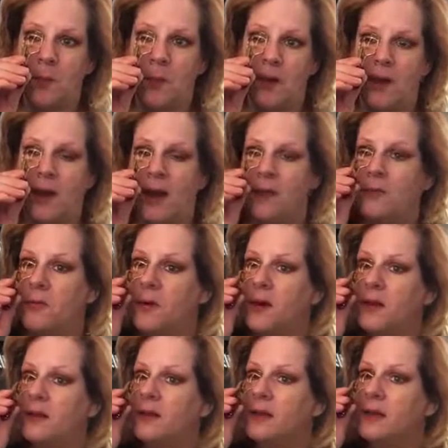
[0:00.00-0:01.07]
but I
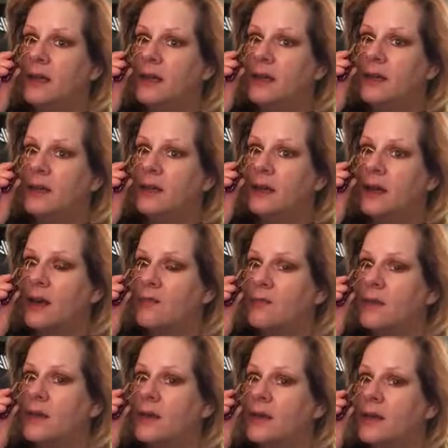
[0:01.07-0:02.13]
really
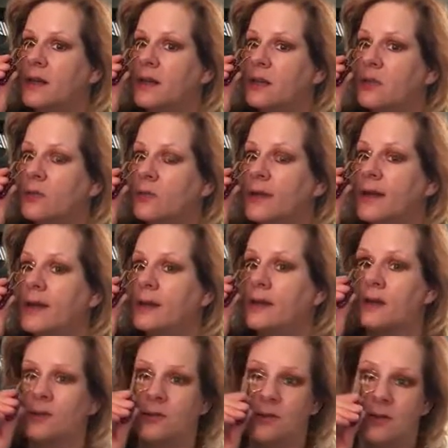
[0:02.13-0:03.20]
have been enjoying
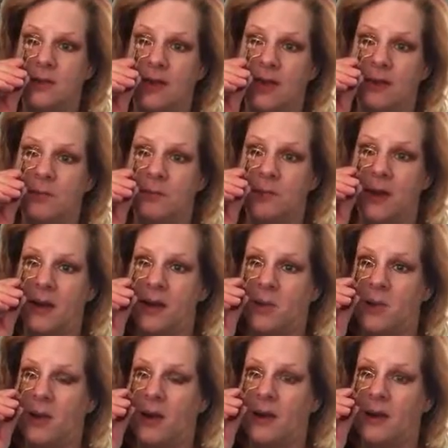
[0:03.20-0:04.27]
those Becca
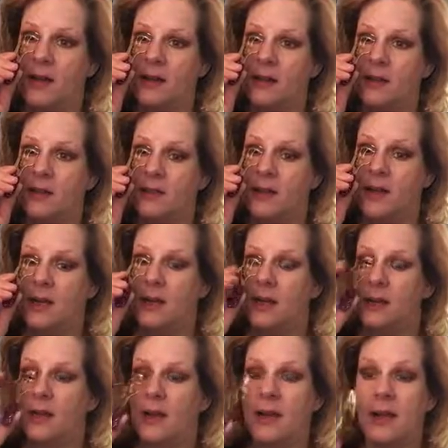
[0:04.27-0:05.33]
products
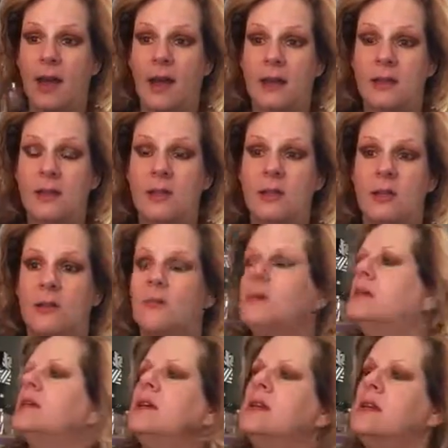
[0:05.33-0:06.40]
that I got in the
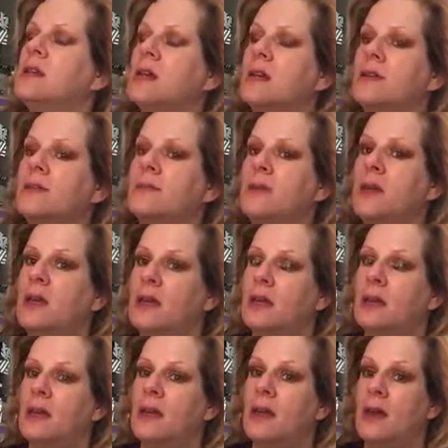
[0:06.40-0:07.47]
QVC TSV.